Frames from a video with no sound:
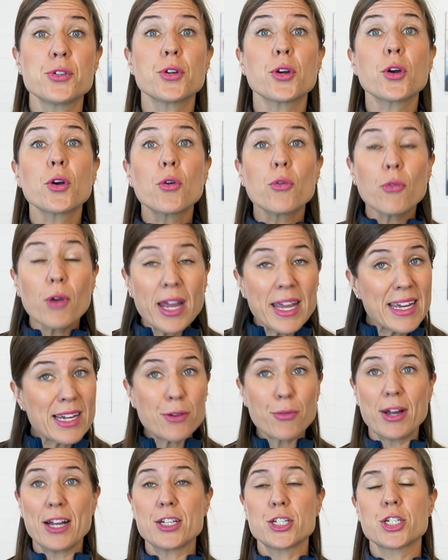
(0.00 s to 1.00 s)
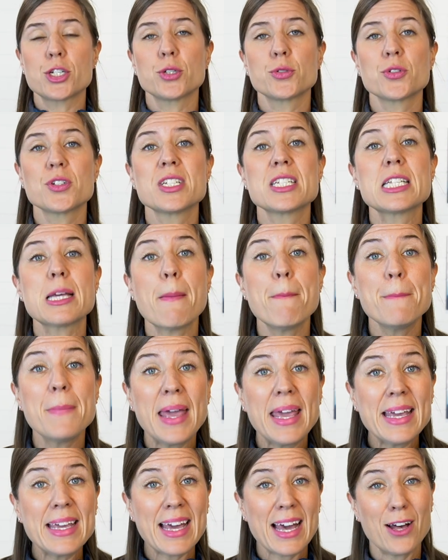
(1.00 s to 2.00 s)
your great-grandchildren to
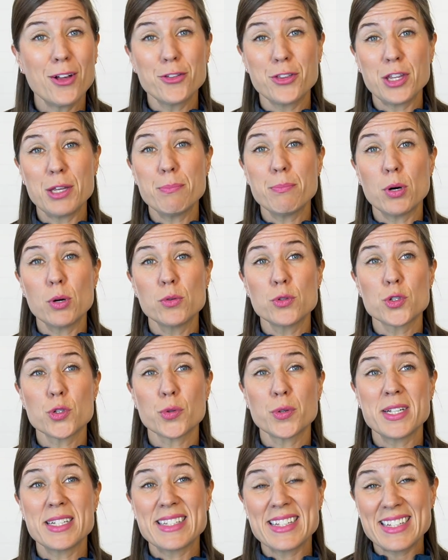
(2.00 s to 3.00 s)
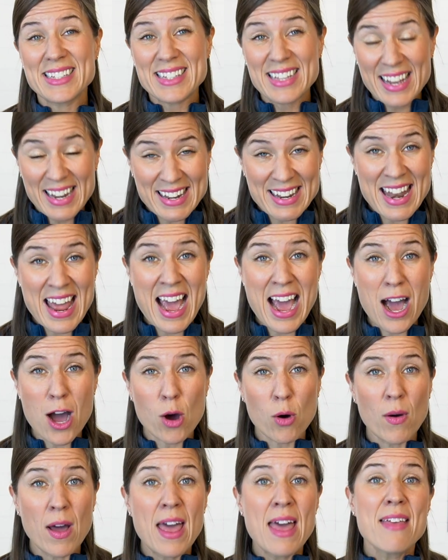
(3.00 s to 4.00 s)
make healthy bone choices
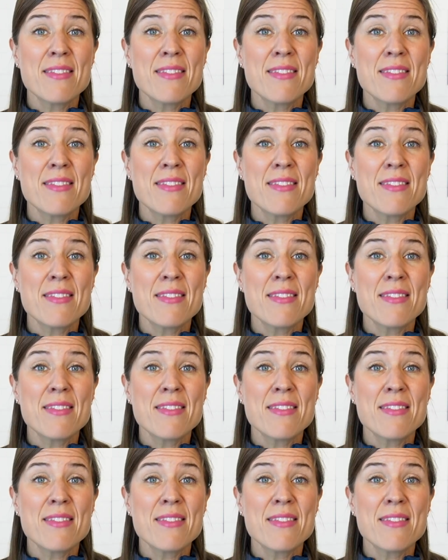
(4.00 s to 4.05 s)
now.